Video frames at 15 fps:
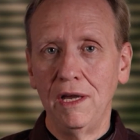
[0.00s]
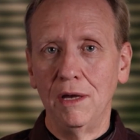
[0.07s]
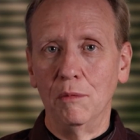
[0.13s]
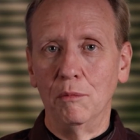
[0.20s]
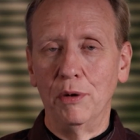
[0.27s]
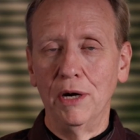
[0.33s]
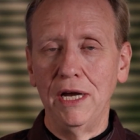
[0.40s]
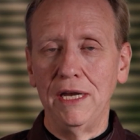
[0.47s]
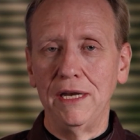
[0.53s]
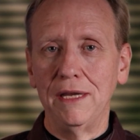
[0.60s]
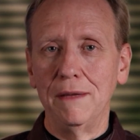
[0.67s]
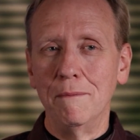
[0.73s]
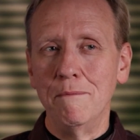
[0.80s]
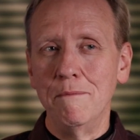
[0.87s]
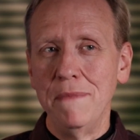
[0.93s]
but
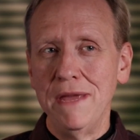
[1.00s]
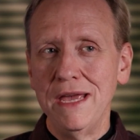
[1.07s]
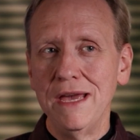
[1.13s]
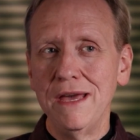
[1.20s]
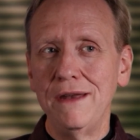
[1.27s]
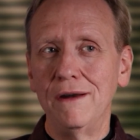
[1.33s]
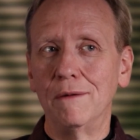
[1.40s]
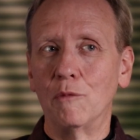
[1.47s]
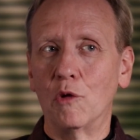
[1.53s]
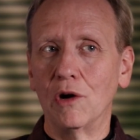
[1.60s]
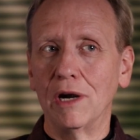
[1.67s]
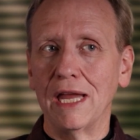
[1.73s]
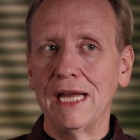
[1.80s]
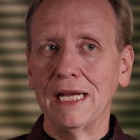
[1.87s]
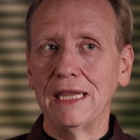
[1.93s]
men are more
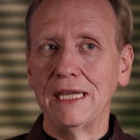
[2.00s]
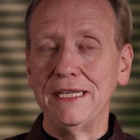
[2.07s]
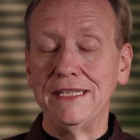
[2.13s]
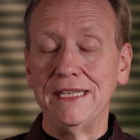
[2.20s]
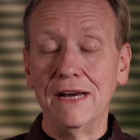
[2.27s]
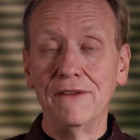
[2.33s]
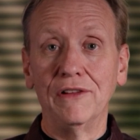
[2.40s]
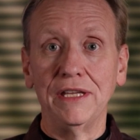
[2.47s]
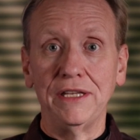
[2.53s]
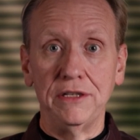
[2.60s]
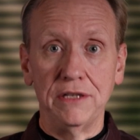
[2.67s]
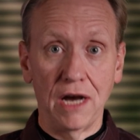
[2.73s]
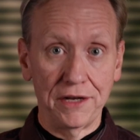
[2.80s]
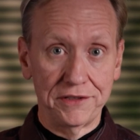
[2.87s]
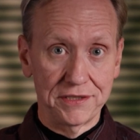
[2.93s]
likely definitely
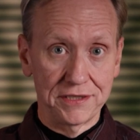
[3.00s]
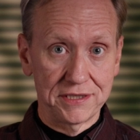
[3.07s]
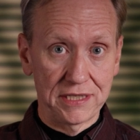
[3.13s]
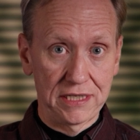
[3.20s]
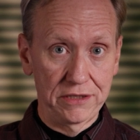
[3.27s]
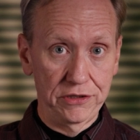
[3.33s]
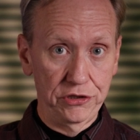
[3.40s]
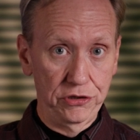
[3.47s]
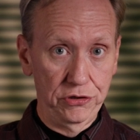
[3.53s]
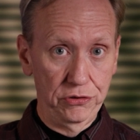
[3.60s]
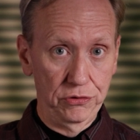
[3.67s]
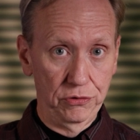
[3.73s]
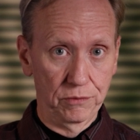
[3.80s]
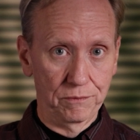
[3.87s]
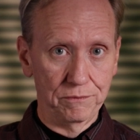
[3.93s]
not to say the
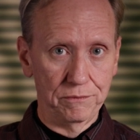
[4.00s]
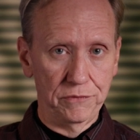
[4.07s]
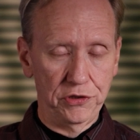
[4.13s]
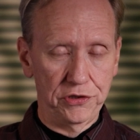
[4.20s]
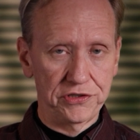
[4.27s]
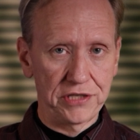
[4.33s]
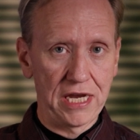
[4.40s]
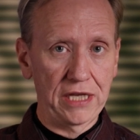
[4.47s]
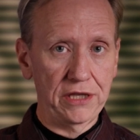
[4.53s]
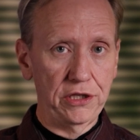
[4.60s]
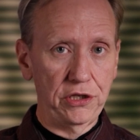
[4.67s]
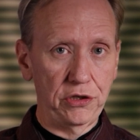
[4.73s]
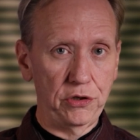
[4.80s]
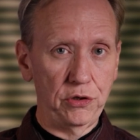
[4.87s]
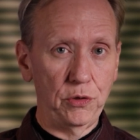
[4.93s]
u. Saying the
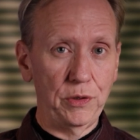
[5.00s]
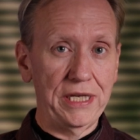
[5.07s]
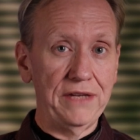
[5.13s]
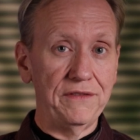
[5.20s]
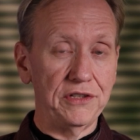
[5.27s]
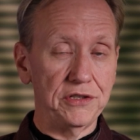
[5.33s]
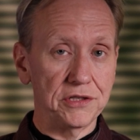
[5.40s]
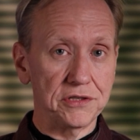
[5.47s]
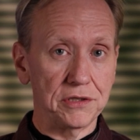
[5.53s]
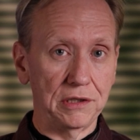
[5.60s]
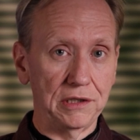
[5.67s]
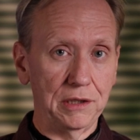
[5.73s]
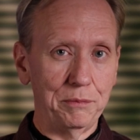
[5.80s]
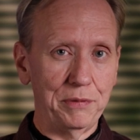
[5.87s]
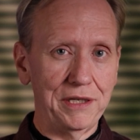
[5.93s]
u even just a
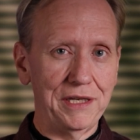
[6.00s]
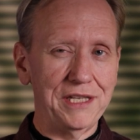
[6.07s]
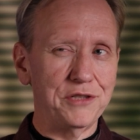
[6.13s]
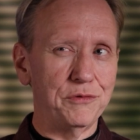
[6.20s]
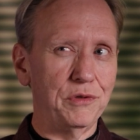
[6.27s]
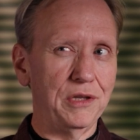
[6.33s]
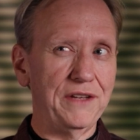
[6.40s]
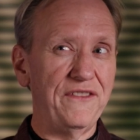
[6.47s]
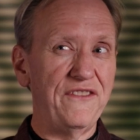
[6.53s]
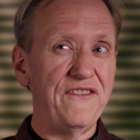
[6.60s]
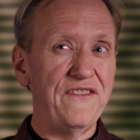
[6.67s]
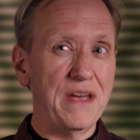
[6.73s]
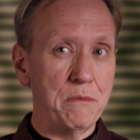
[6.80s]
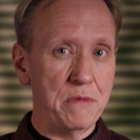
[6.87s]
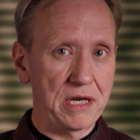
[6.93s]
little bit is really
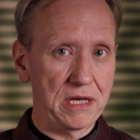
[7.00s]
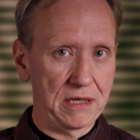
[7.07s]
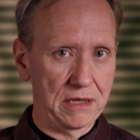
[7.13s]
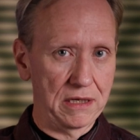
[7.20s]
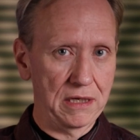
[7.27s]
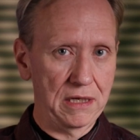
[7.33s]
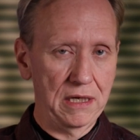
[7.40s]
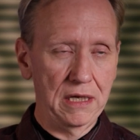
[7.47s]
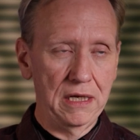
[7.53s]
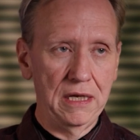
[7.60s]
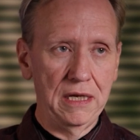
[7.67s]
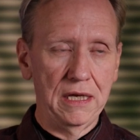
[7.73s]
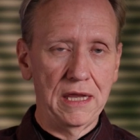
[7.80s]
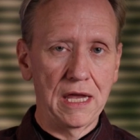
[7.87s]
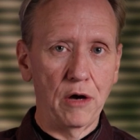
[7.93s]
feminine,
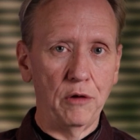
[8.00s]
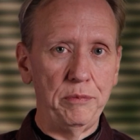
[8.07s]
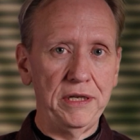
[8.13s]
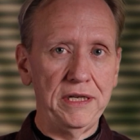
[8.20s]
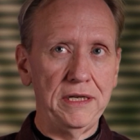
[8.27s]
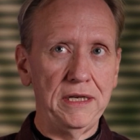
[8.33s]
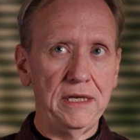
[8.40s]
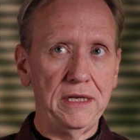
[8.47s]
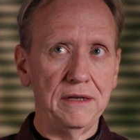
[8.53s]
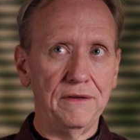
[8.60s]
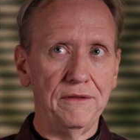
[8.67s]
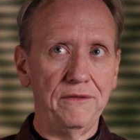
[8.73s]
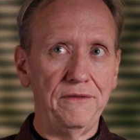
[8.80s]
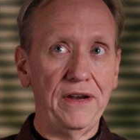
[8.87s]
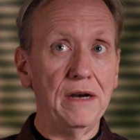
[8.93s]
and that would be
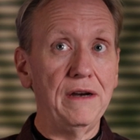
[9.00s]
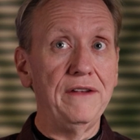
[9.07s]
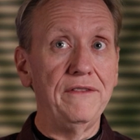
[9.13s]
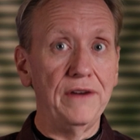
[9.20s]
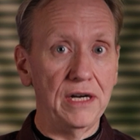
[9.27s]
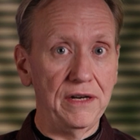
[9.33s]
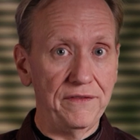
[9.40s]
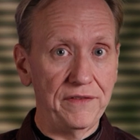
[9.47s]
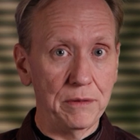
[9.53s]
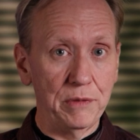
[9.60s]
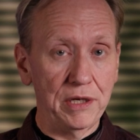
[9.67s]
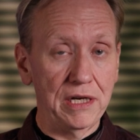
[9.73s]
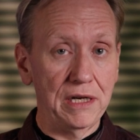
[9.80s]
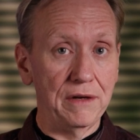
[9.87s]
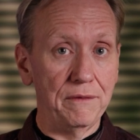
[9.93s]
very, very
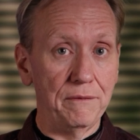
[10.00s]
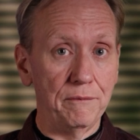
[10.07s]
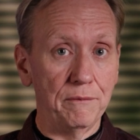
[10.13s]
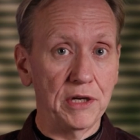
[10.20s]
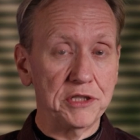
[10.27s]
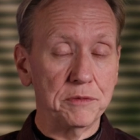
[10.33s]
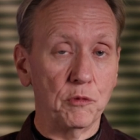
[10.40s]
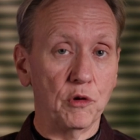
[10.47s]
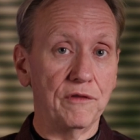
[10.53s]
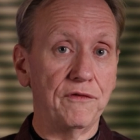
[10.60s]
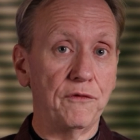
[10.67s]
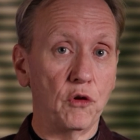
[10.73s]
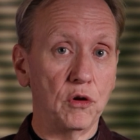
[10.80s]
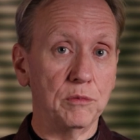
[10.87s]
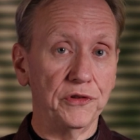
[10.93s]
feminine in a much more
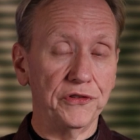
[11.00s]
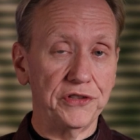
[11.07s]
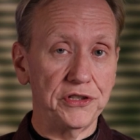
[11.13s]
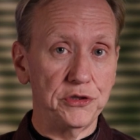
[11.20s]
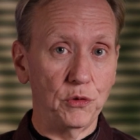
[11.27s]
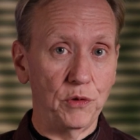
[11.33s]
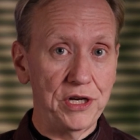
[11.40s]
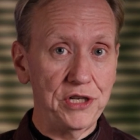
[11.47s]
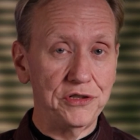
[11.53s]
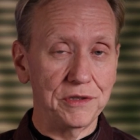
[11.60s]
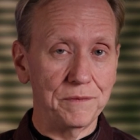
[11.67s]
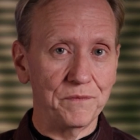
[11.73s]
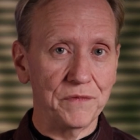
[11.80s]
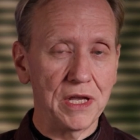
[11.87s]
formal situation.